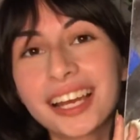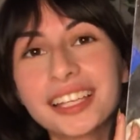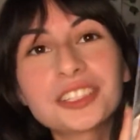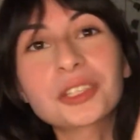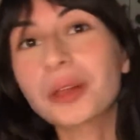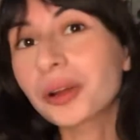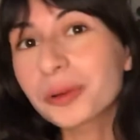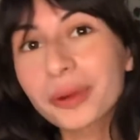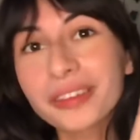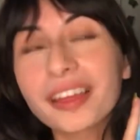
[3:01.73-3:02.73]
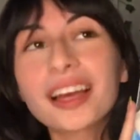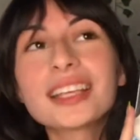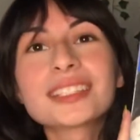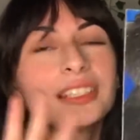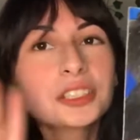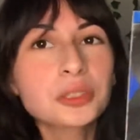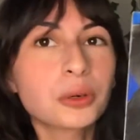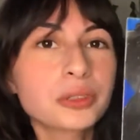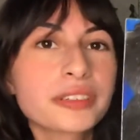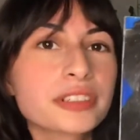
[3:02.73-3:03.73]
He is no longer with us. This is a
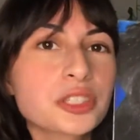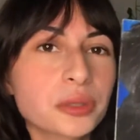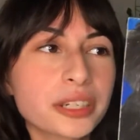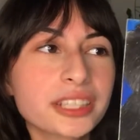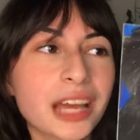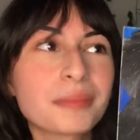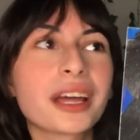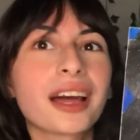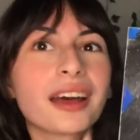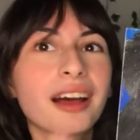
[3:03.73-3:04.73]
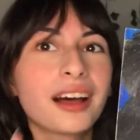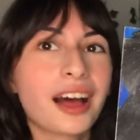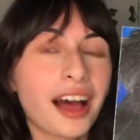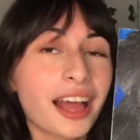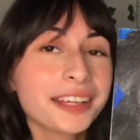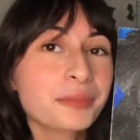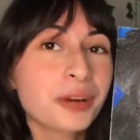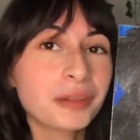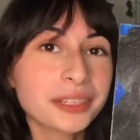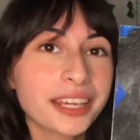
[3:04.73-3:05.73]
whole different story time that I can
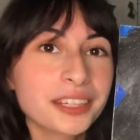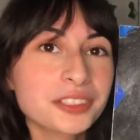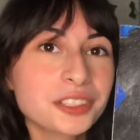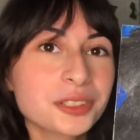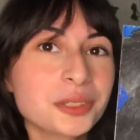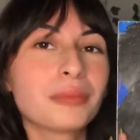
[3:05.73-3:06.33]
probably get into,